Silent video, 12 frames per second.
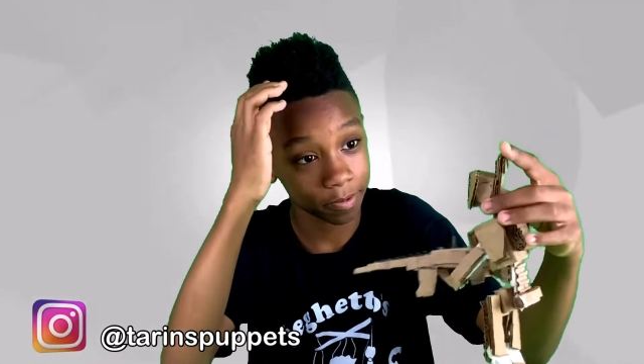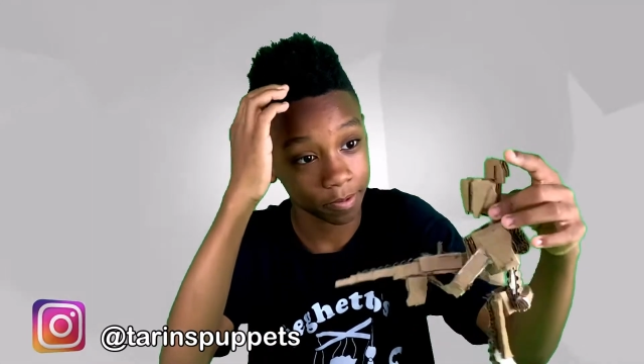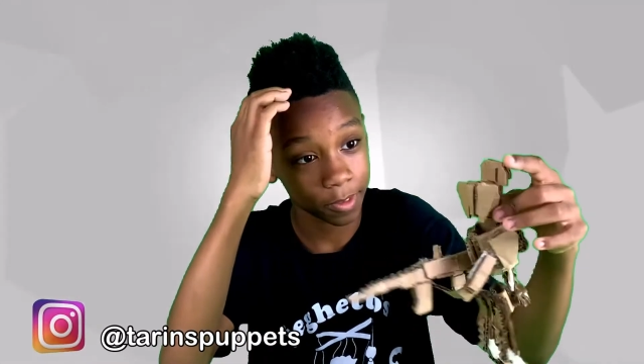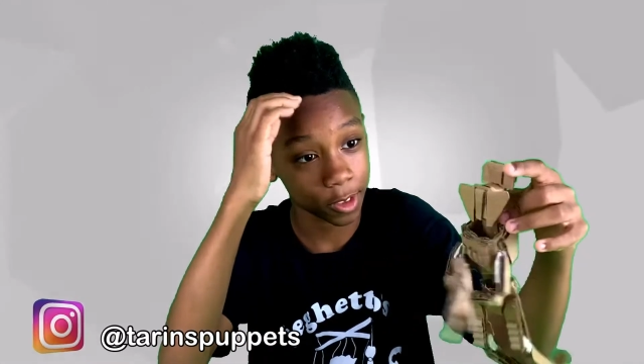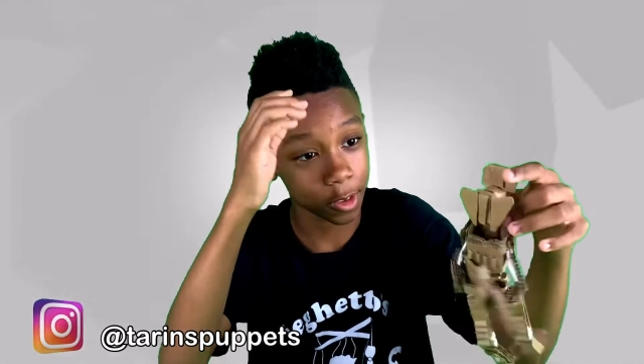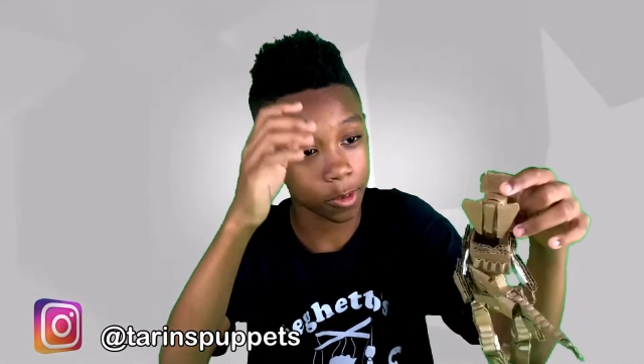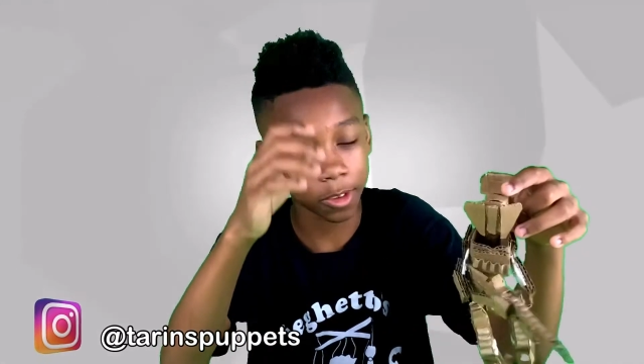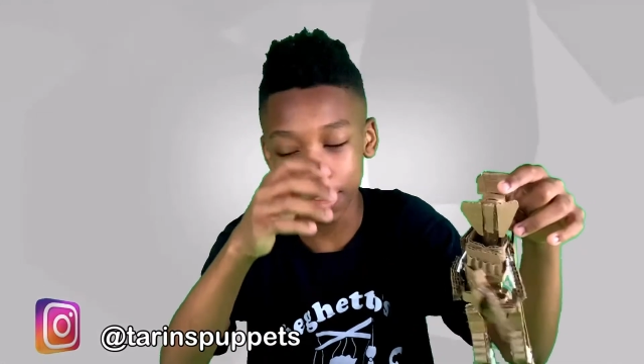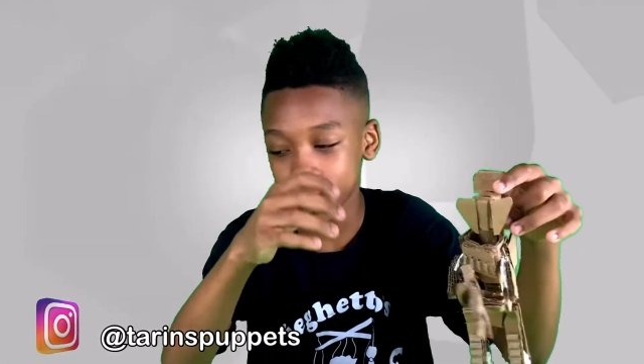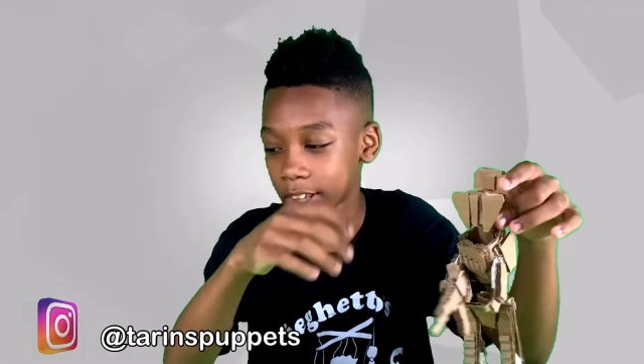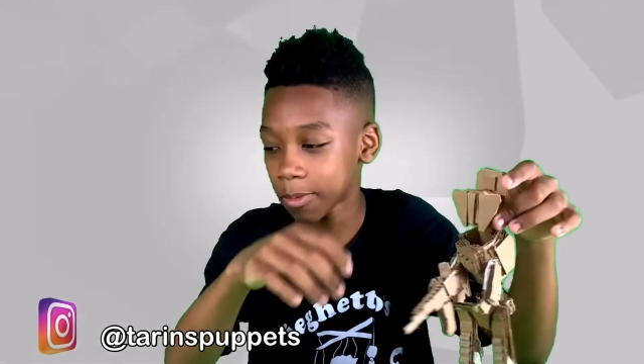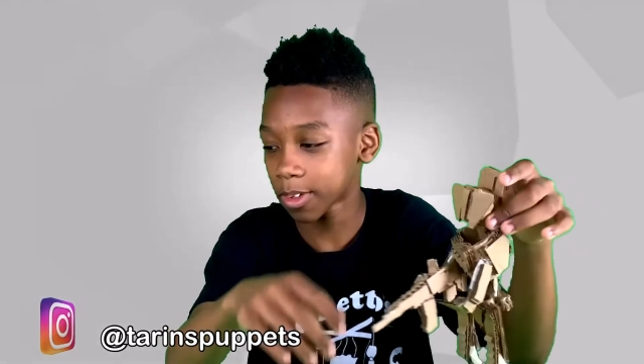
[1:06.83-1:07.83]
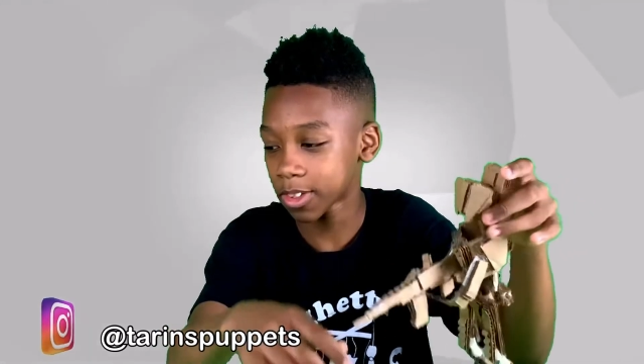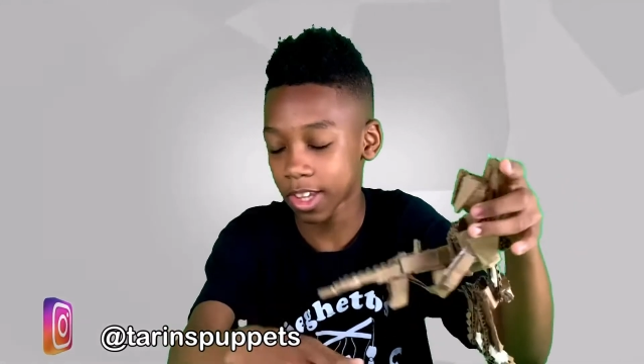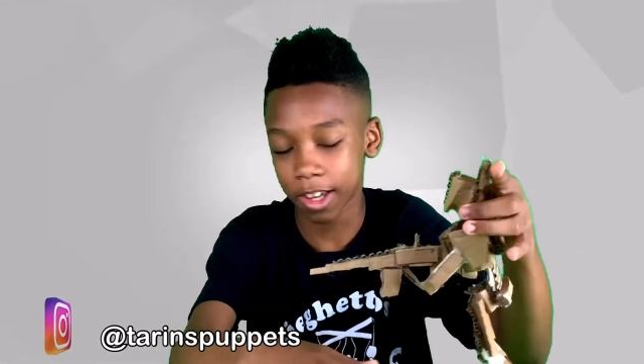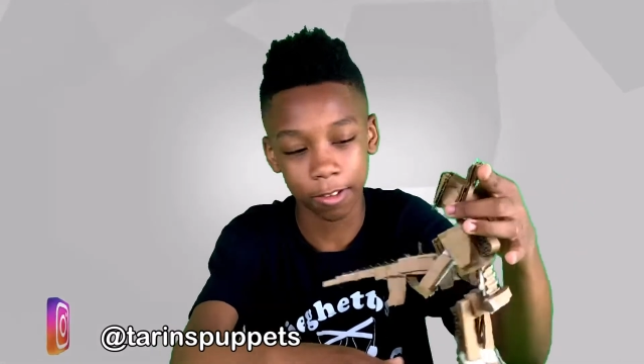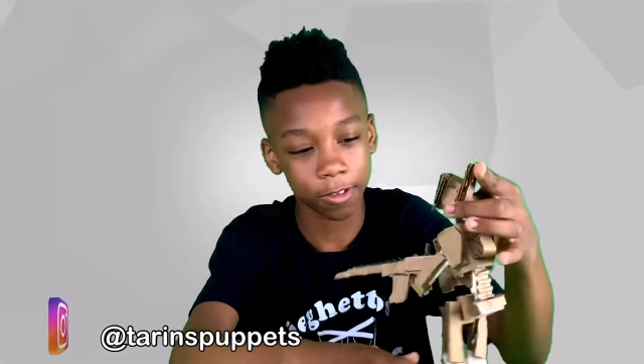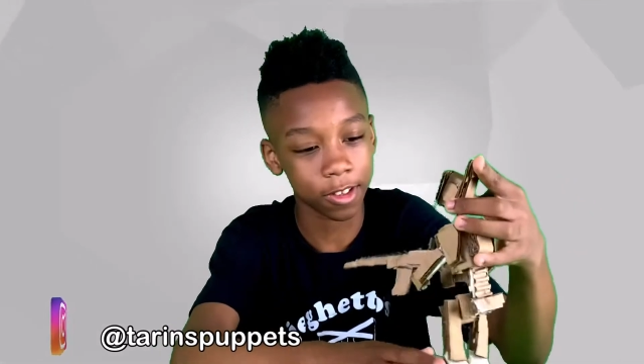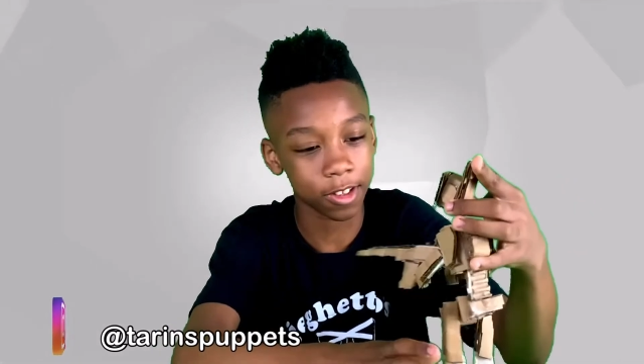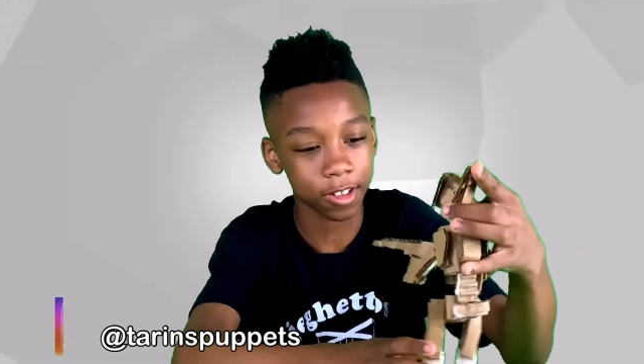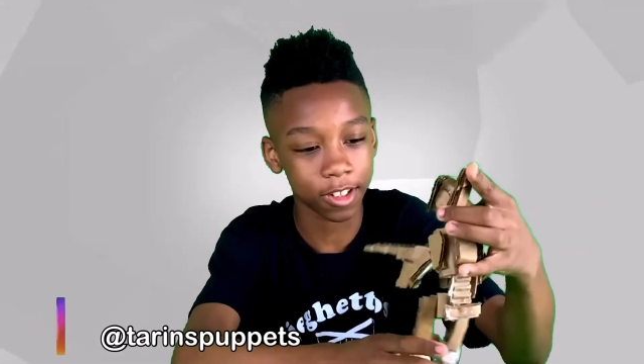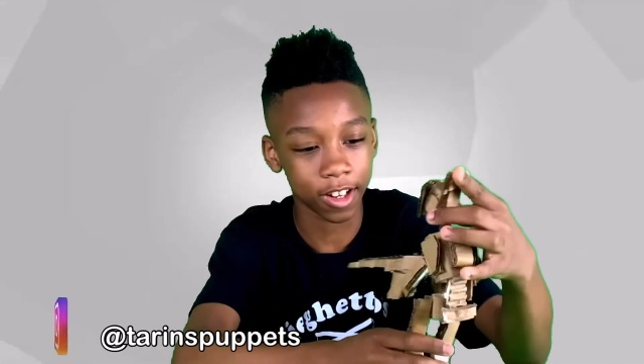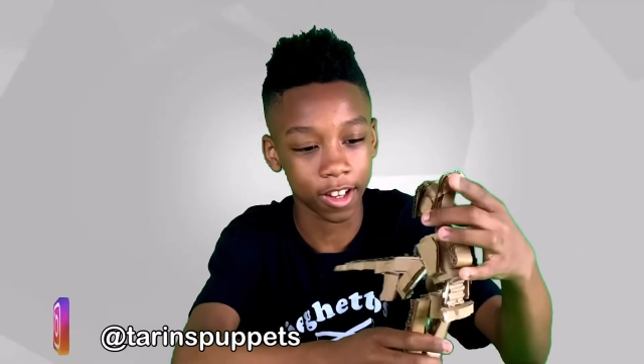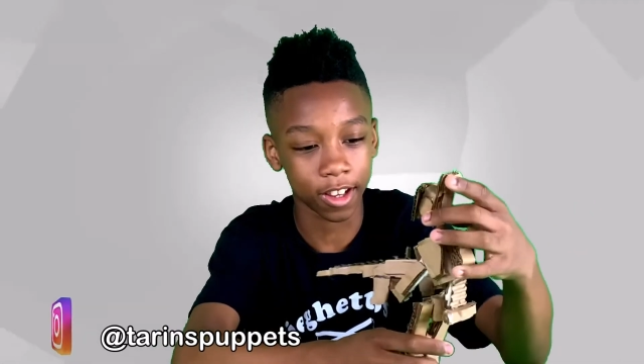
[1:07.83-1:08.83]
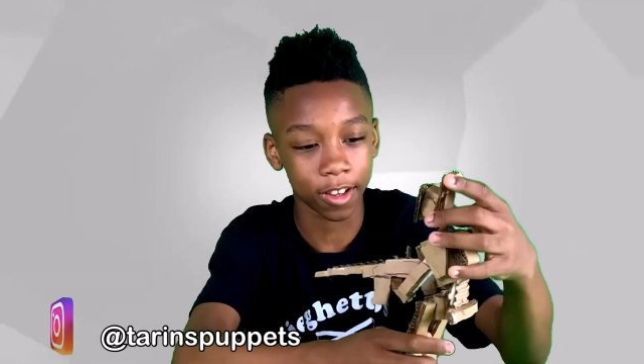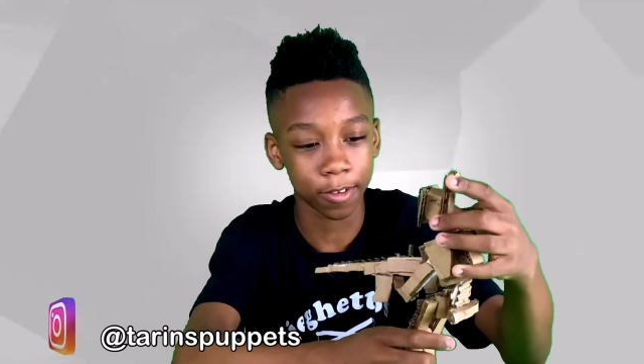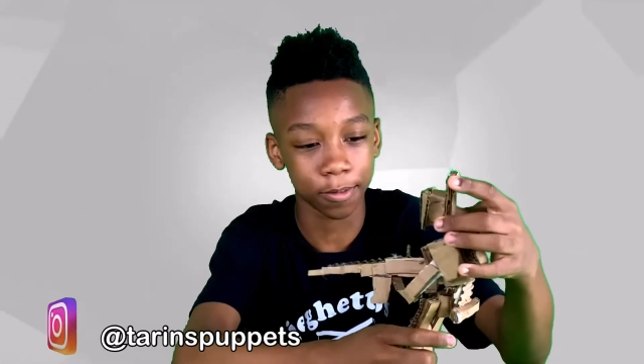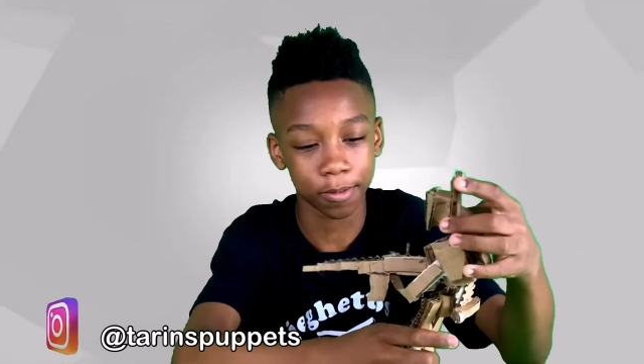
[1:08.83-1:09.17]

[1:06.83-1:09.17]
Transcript: So it's the same exact thing that I have